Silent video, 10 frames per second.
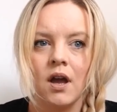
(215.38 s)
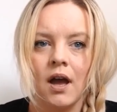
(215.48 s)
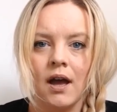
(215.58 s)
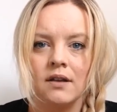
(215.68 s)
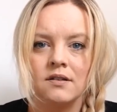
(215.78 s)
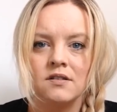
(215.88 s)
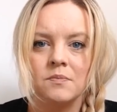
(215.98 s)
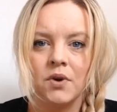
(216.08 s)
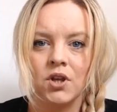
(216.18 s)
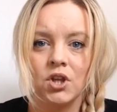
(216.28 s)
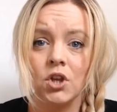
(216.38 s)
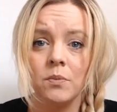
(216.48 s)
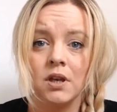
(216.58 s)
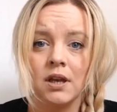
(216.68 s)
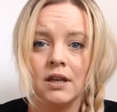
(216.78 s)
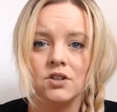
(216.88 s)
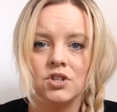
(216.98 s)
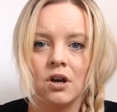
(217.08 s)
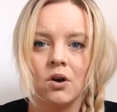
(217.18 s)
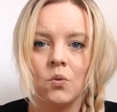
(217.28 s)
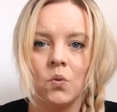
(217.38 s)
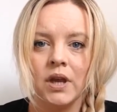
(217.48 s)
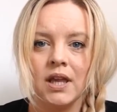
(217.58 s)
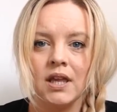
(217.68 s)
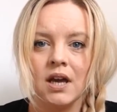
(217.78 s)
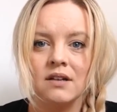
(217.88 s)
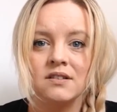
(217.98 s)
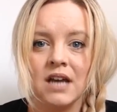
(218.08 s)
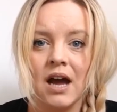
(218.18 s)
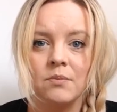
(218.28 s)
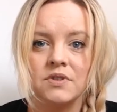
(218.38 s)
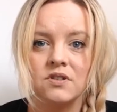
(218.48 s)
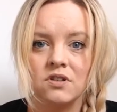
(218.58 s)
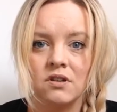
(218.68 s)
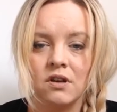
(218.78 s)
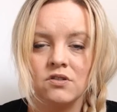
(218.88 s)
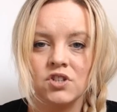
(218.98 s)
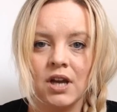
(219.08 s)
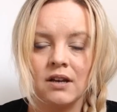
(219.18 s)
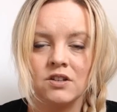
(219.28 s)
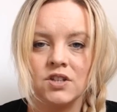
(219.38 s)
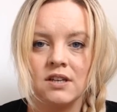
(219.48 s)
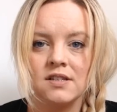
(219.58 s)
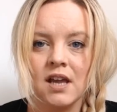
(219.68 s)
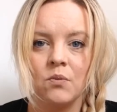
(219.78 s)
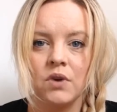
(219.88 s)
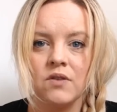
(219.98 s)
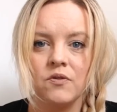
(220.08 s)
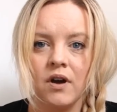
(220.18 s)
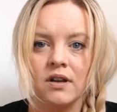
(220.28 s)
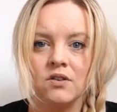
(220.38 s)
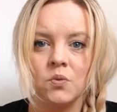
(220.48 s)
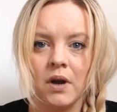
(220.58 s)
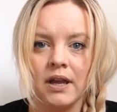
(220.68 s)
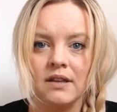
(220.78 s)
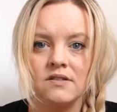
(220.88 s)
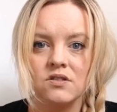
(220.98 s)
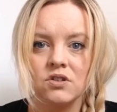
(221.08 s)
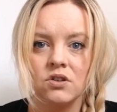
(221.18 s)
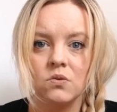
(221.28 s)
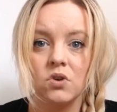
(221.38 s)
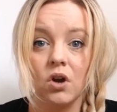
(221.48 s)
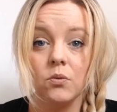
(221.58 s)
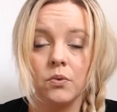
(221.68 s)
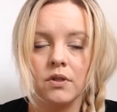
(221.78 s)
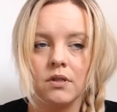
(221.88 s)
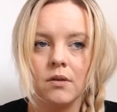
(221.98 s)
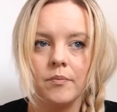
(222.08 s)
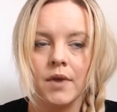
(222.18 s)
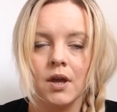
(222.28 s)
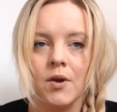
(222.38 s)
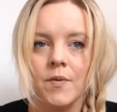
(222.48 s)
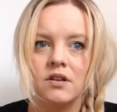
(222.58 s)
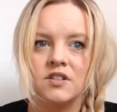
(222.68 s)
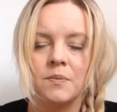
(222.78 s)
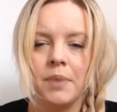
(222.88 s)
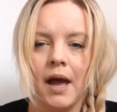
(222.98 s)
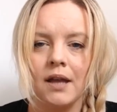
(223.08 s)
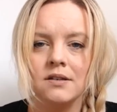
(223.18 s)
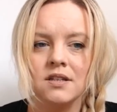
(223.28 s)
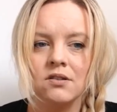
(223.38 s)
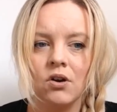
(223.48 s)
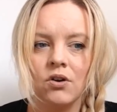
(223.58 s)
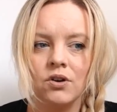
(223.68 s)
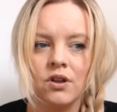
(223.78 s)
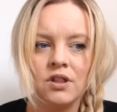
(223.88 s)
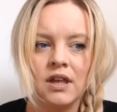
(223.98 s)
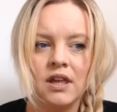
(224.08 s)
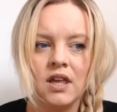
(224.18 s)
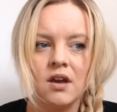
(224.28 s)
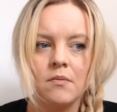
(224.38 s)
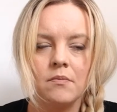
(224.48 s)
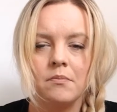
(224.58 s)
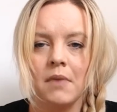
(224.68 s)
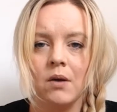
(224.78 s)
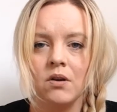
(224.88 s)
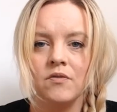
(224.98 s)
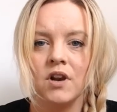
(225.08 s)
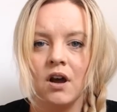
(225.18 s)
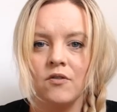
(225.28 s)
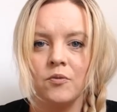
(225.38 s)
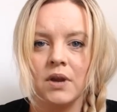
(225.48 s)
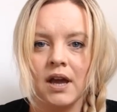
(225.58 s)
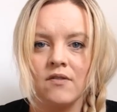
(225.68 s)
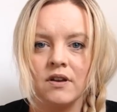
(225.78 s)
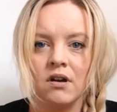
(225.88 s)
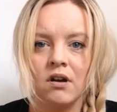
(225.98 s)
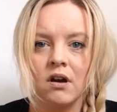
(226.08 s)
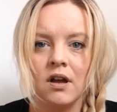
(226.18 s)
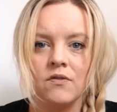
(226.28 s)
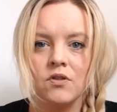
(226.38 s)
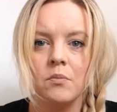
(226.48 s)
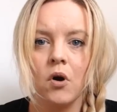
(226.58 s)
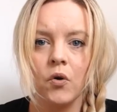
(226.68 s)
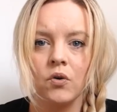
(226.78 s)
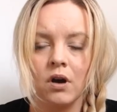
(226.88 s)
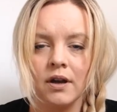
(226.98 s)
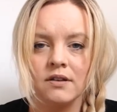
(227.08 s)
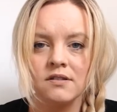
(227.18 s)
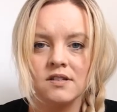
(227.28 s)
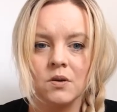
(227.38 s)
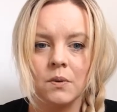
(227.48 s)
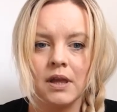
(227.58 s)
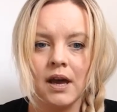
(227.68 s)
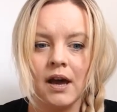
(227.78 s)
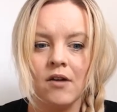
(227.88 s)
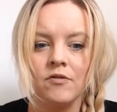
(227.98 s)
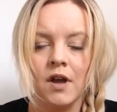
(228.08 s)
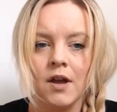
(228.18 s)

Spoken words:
And by human nature, we adapt to those challenges and we find ways to cope with them. Depending on the amount of love we have in our life, the moral guidance that we have,